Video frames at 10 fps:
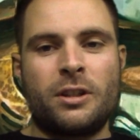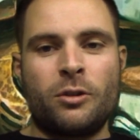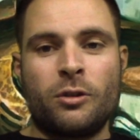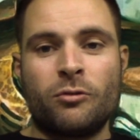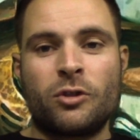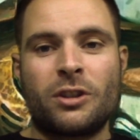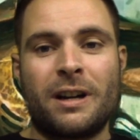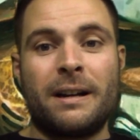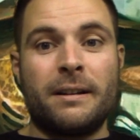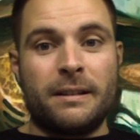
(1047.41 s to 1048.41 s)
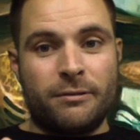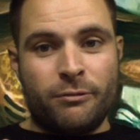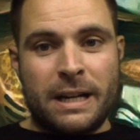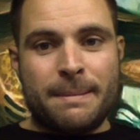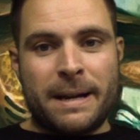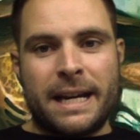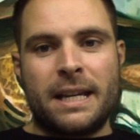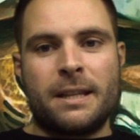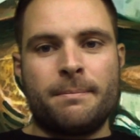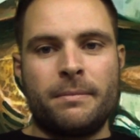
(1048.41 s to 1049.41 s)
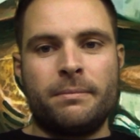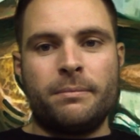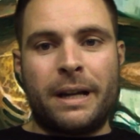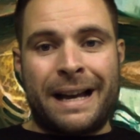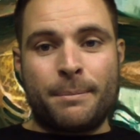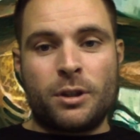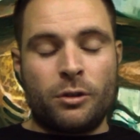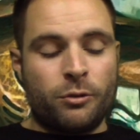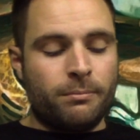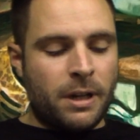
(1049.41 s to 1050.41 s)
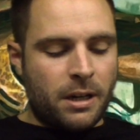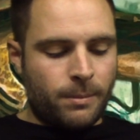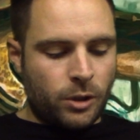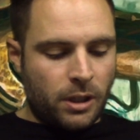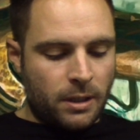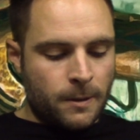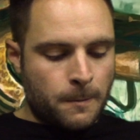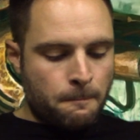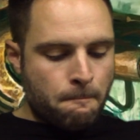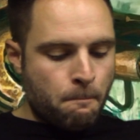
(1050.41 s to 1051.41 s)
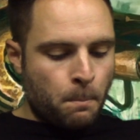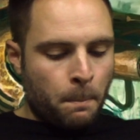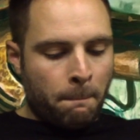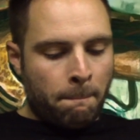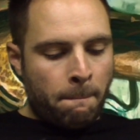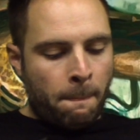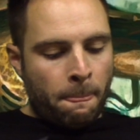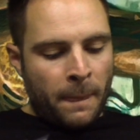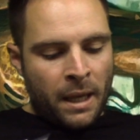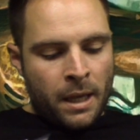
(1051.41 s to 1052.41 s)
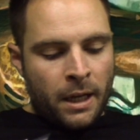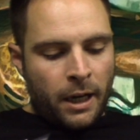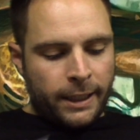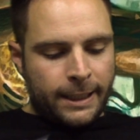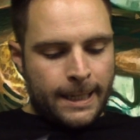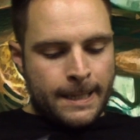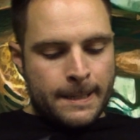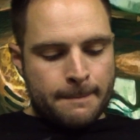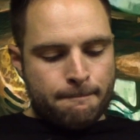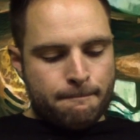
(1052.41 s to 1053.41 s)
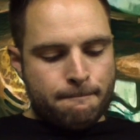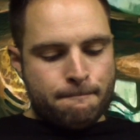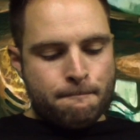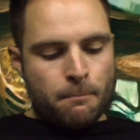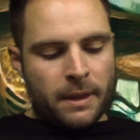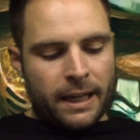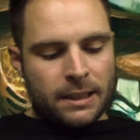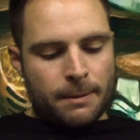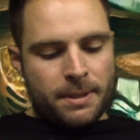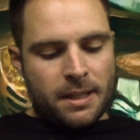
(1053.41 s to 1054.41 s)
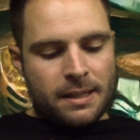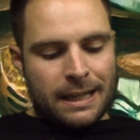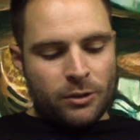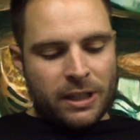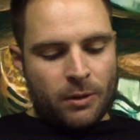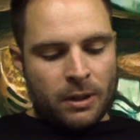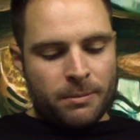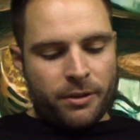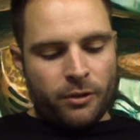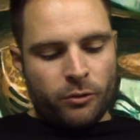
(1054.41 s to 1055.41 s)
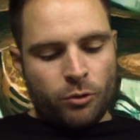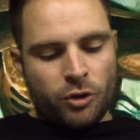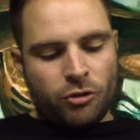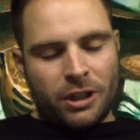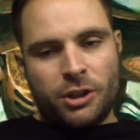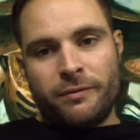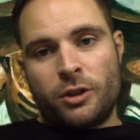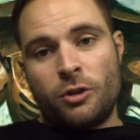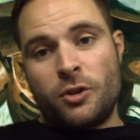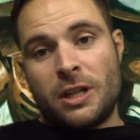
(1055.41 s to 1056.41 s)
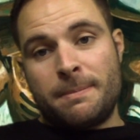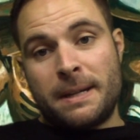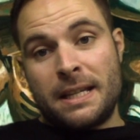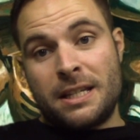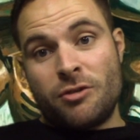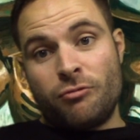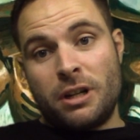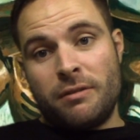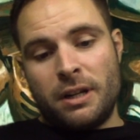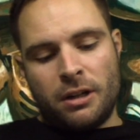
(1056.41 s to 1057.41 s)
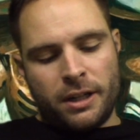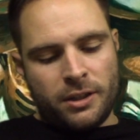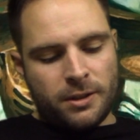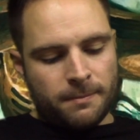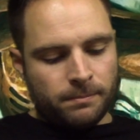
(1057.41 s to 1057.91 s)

You can start really making them absolute murder machines. Okay, next up is the Celtic one, Methodical Destruction for 2 CP. This is really, really nice.